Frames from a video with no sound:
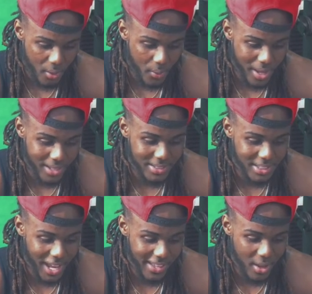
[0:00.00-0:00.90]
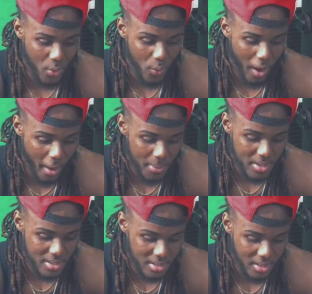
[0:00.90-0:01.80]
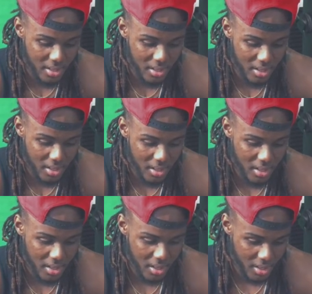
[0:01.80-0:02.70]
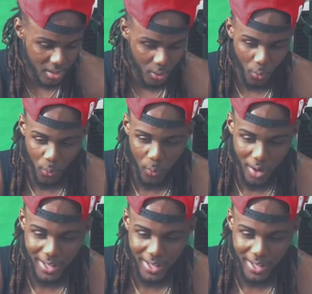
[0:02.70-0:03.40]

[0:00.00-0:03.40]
We got Jackie Robinson. What?